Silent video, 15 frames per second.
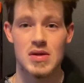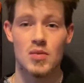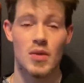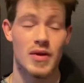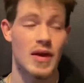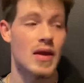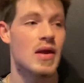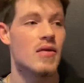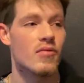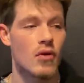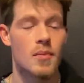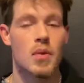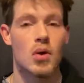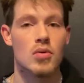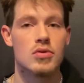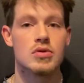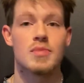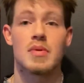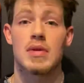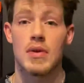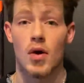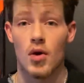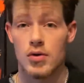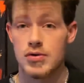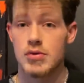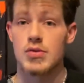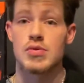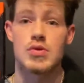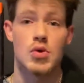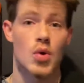where they give up goals, but they also
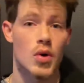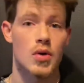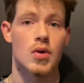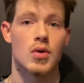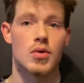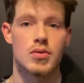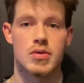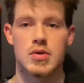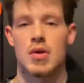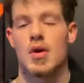score goals.